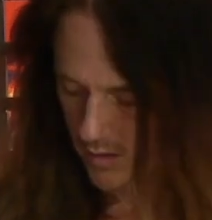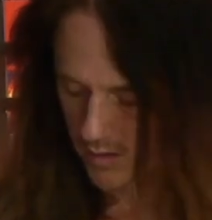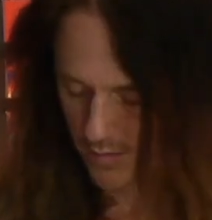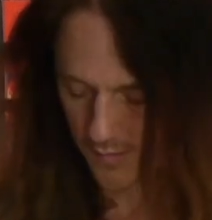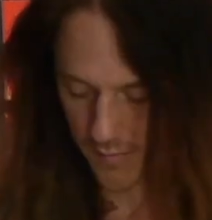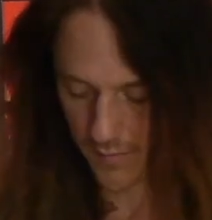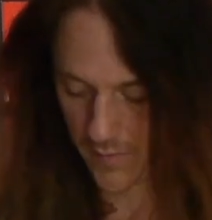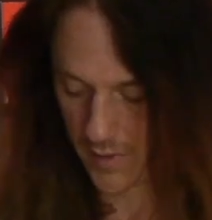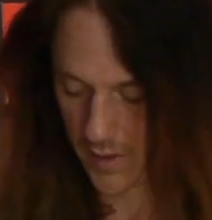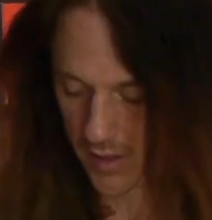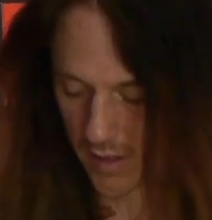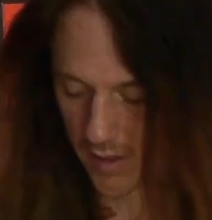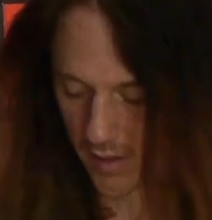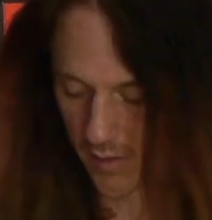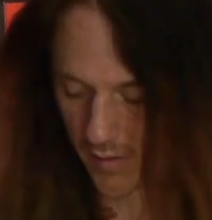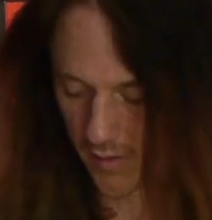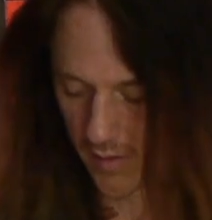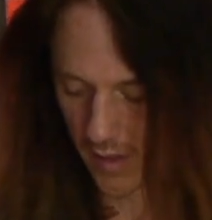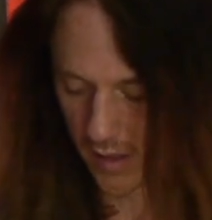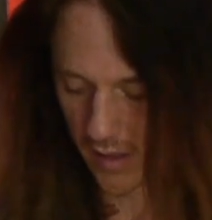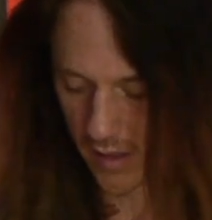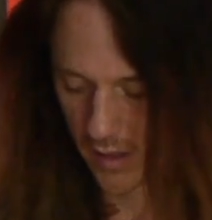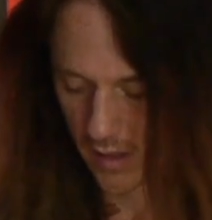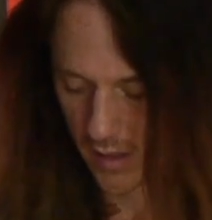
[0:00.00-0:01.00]
Really
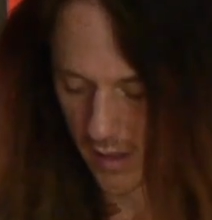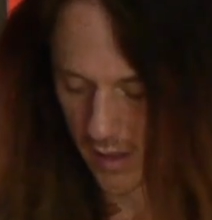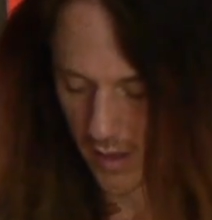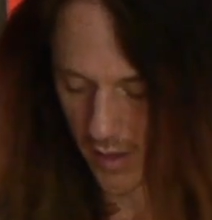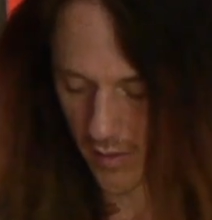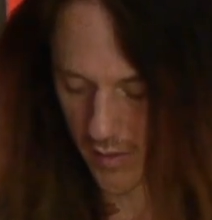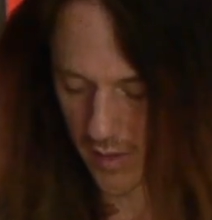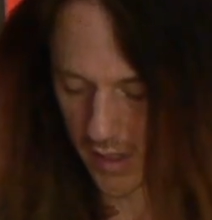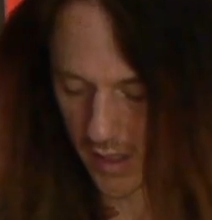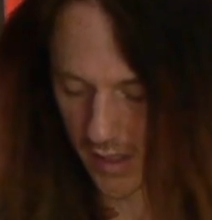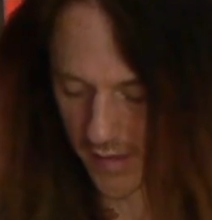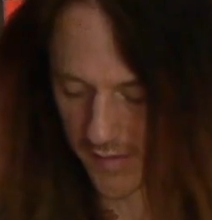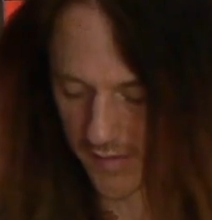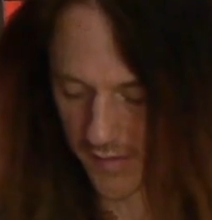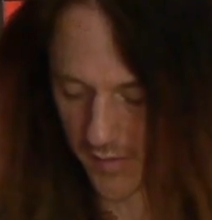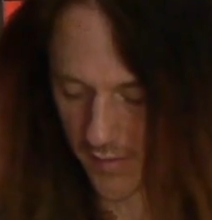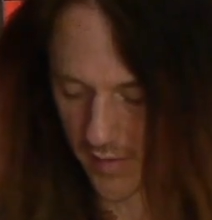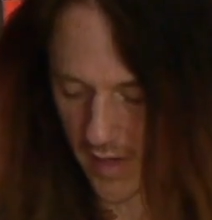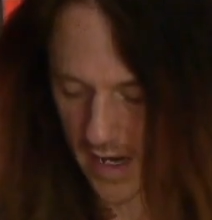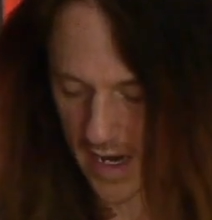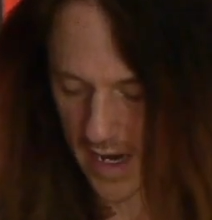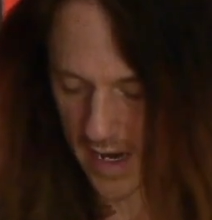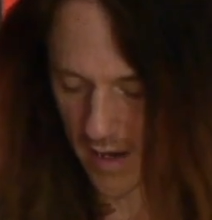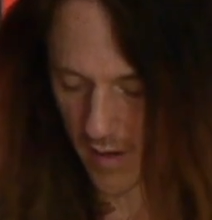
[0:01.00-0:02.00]
annoying. Okay, so
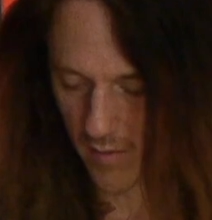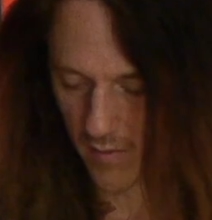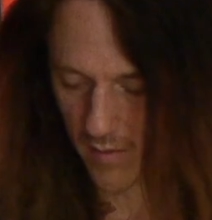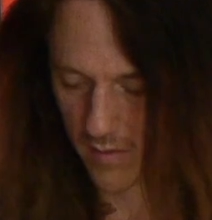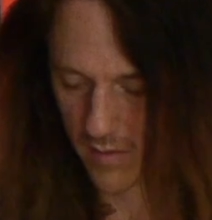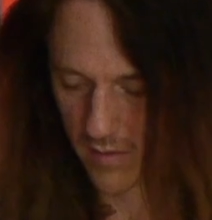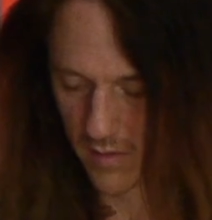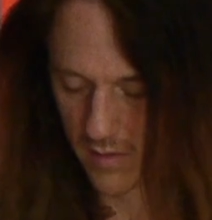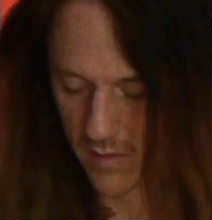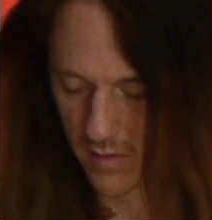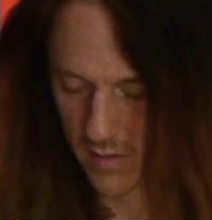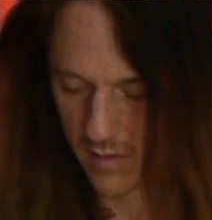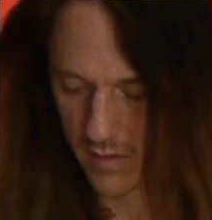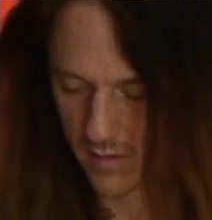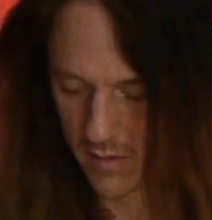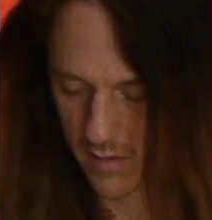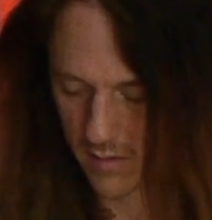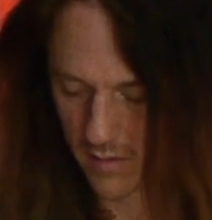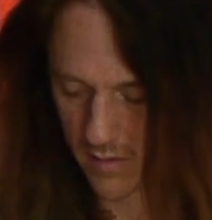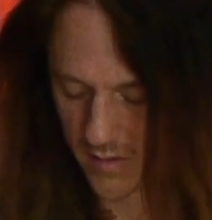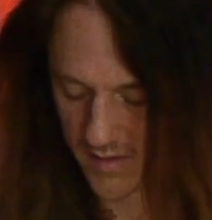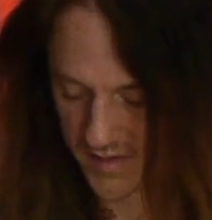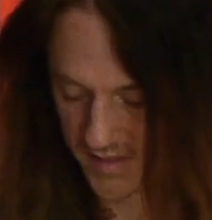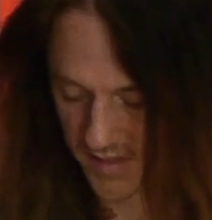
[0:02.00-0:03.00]
now
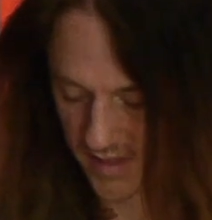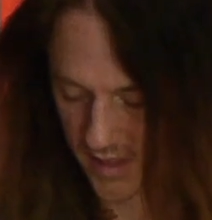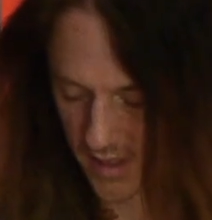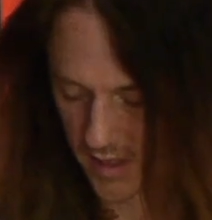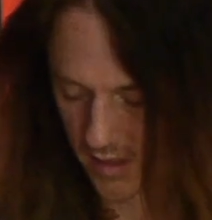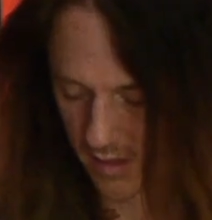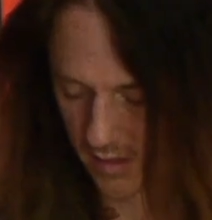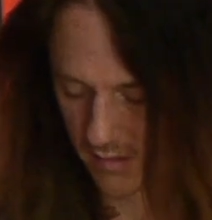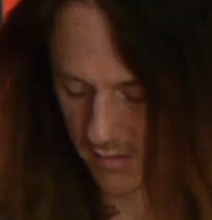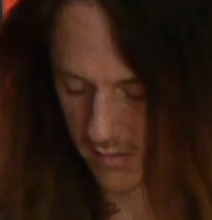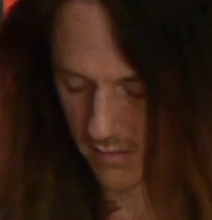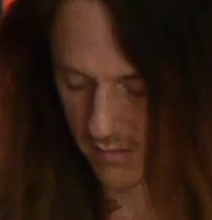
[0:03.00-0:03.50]
it's done.